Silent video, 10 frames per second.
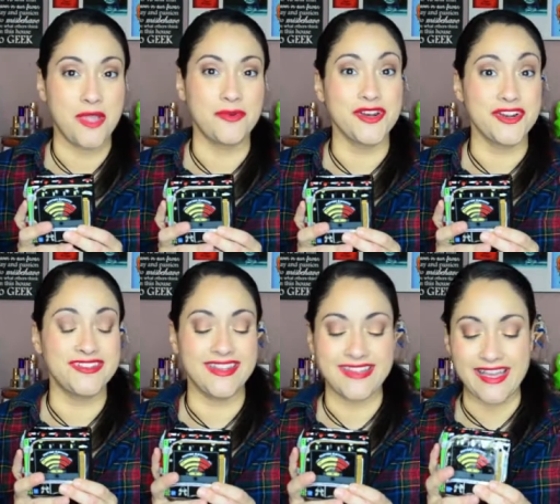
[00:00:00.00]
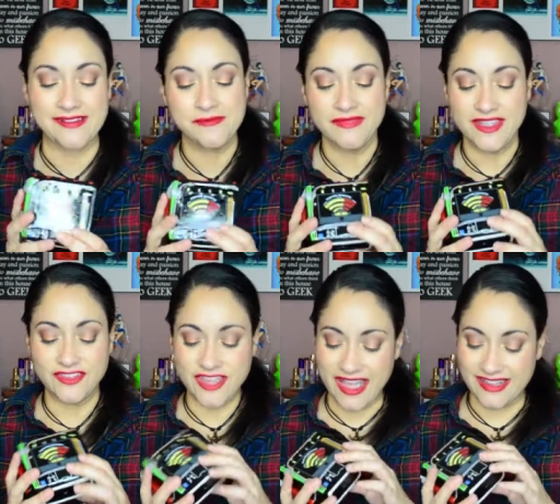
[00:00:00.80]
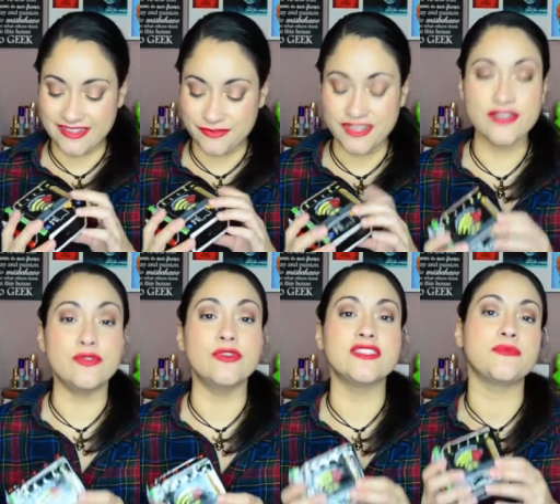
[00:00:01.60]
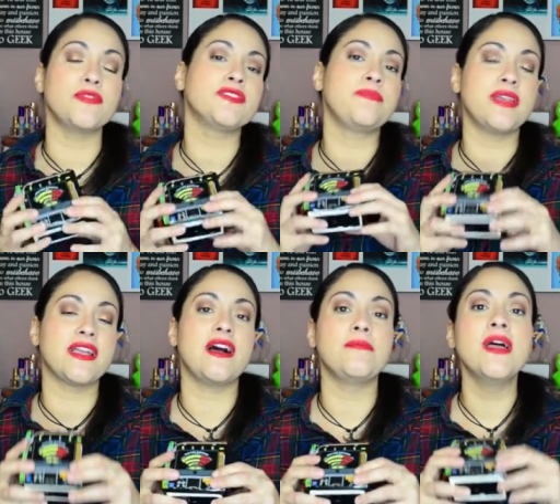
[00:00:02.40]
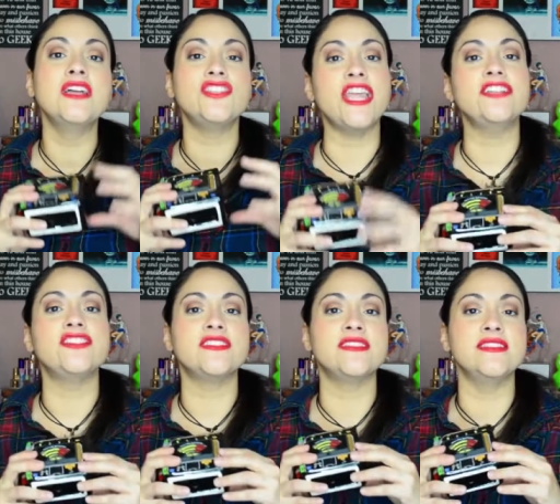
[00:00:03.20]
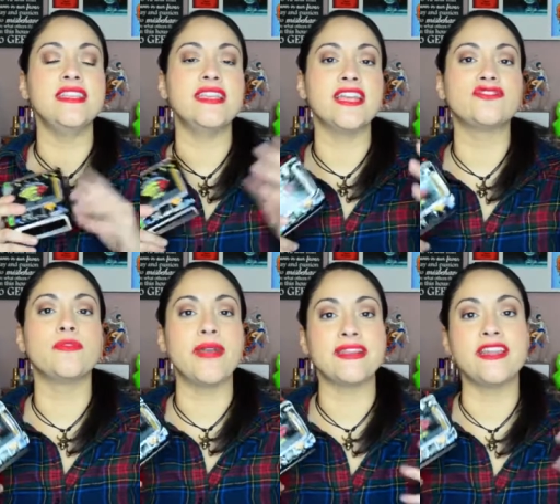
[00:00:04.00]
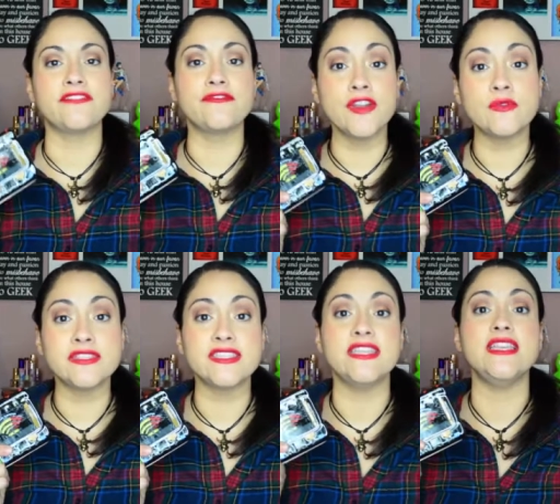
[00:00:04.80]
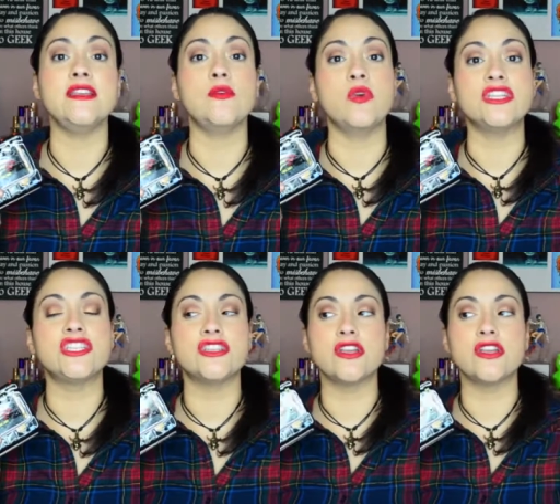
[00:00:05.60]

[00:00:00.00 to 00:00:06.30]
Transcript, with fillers: we're nerds like that. So yeah, it's really cool. It's supposed to pick up changes in the electromagnetic frequency, which,